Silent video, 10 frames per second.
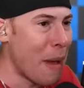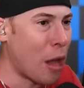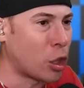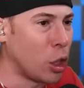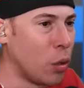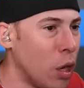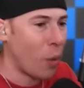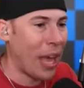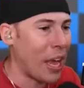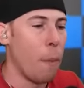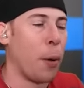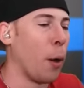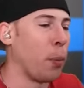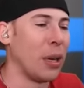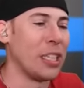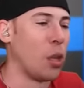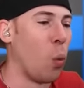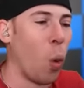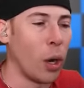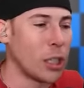about, dude. Okay, a purple is the
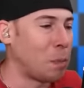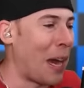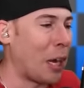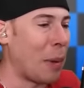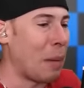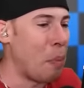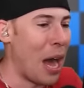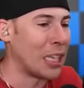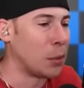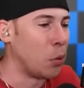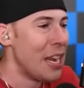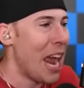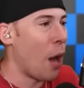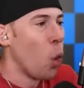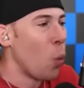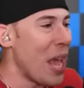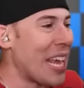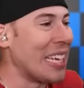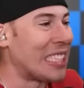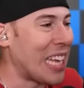worst Spider-Man possible. Now, we
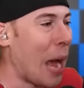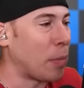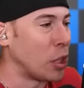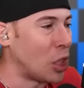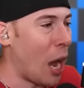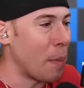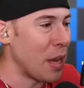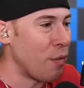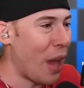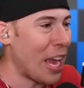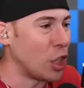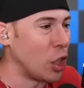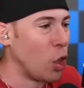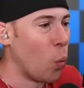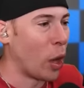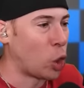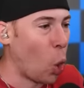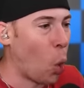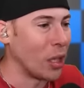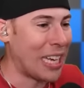can stop the zombie invasion with
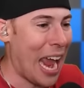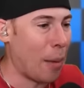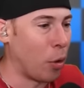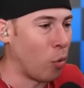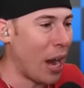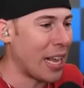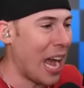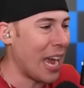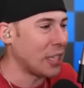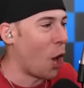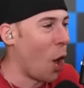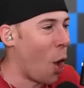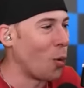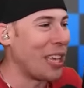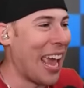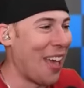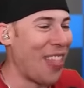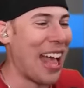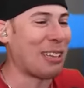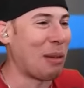Thor's hammer, right, guys? Oh, yeah,
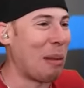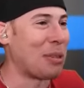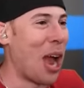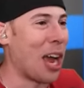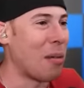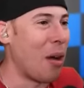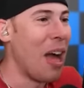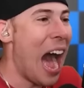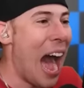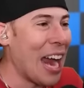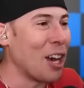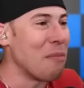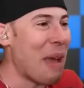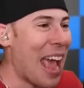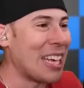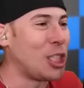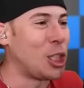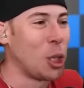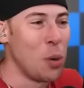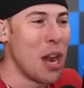that's what I'm talking about. Iron Man
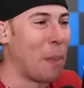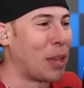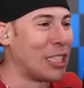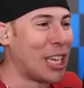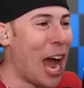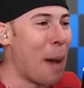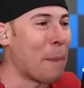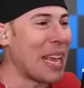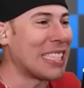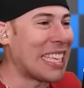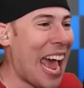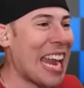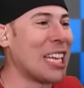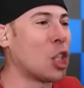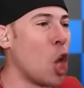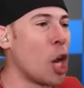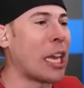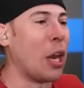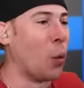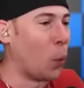shooting up the zombies. That is
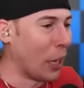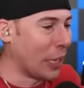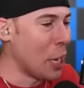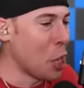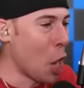looking really